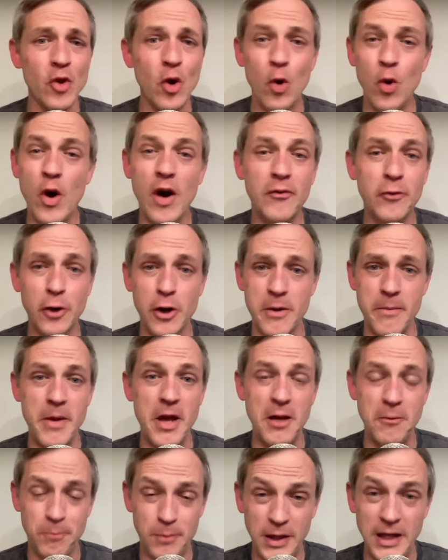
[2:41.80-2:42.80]
Whoever it
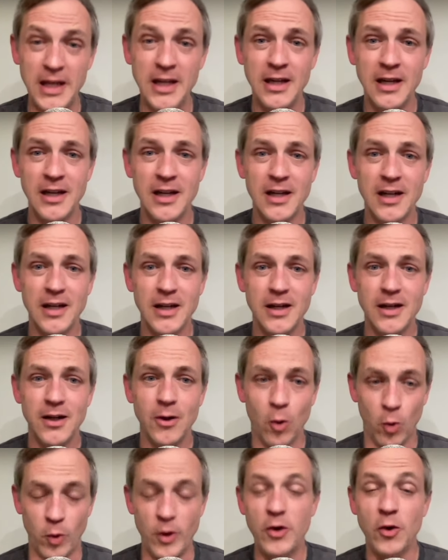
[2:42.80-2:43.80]
may be,
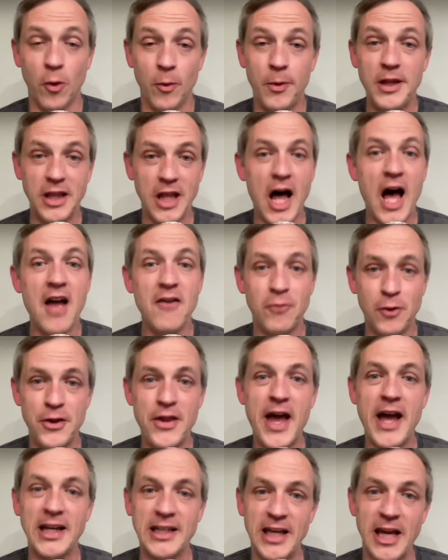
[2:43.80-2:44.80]
we will be live when
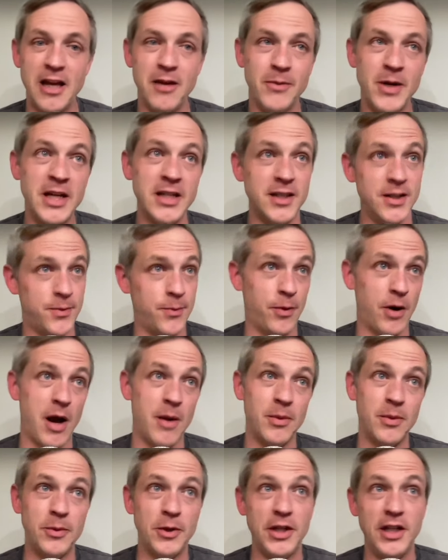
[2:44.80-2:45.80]
that game ends,
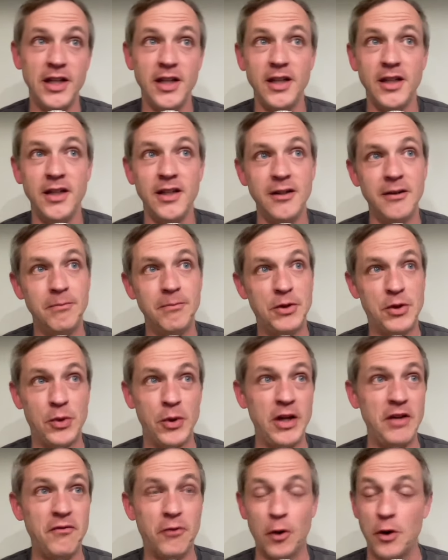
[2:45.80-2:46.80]
probably
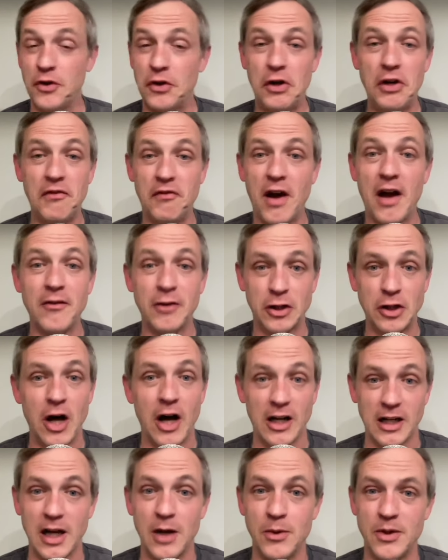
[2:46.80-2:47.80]
between four thirty, five
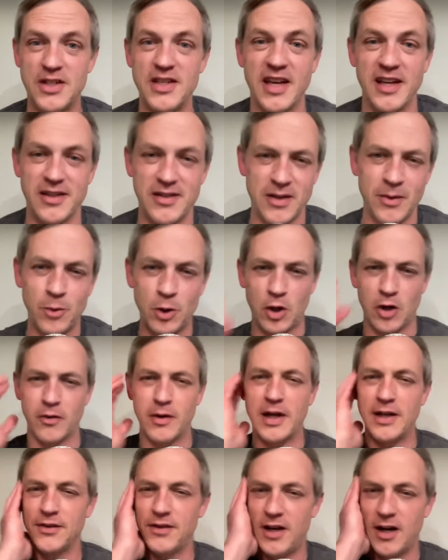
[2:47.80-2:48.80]
o'clock, I would say. Somewhere
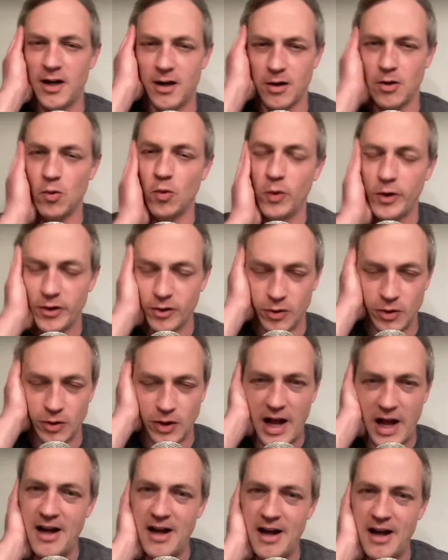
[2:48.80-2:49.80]
around there, we will
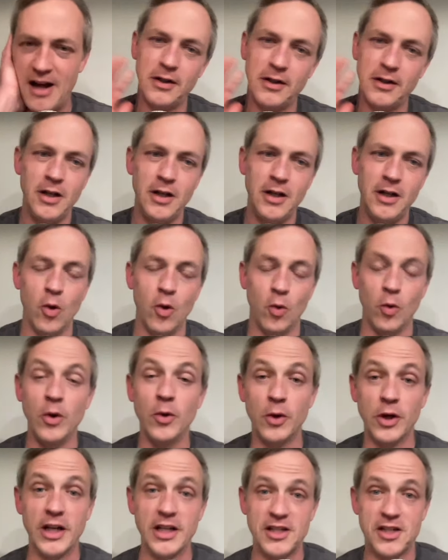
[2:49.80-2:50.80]
have, we
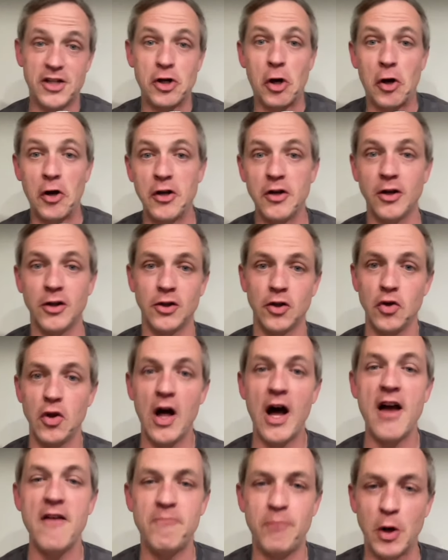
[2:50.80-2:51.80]
will get started on a
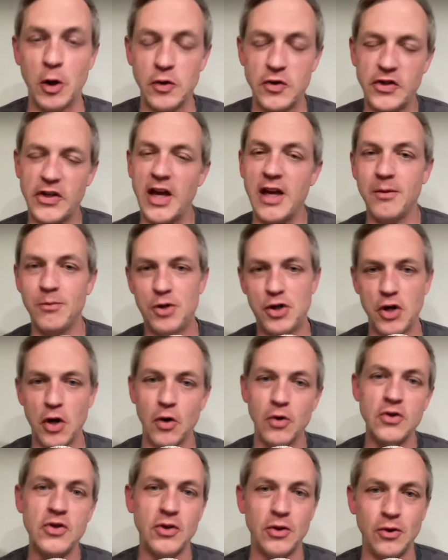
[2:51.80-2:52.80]
live post-game
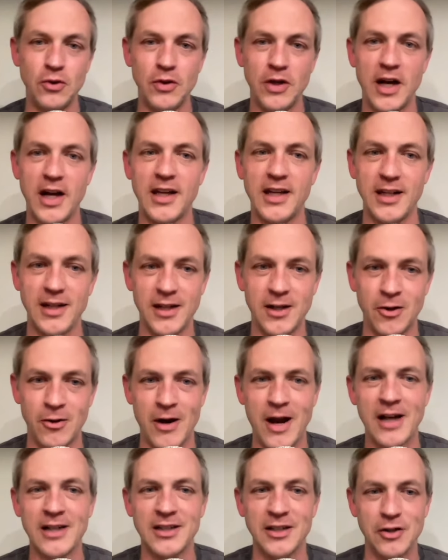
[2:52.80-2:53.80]
show so you and I can
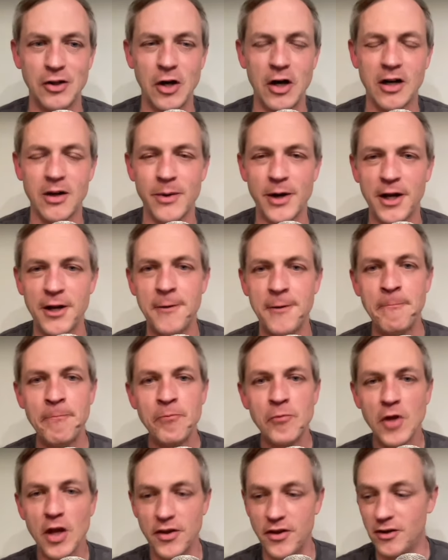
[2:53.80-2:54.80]
interact and talk about it.
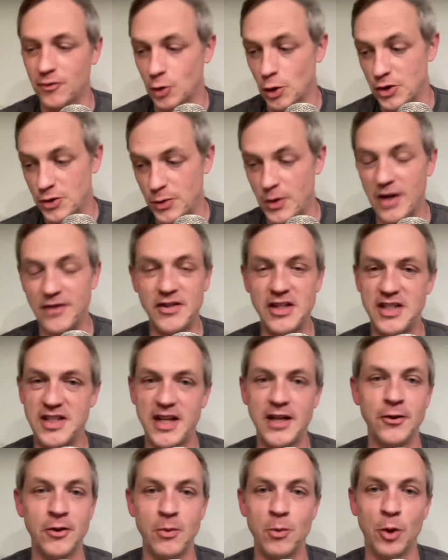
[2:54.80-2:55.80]
And then, of course, we have these
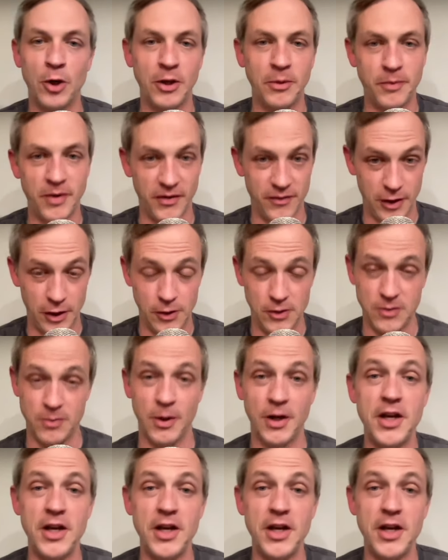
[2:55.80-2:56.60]
daily Morning Pitt videos.